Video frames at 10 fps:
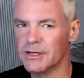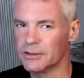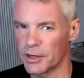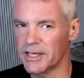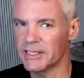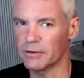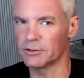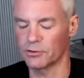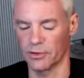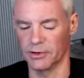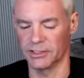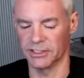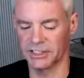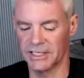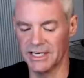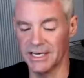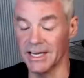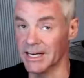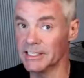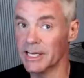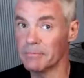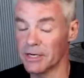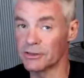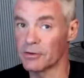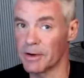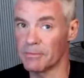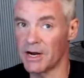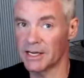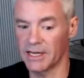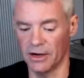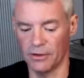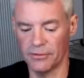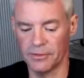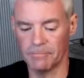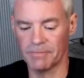So I think that was three reasons. It is a measure of metabolic health,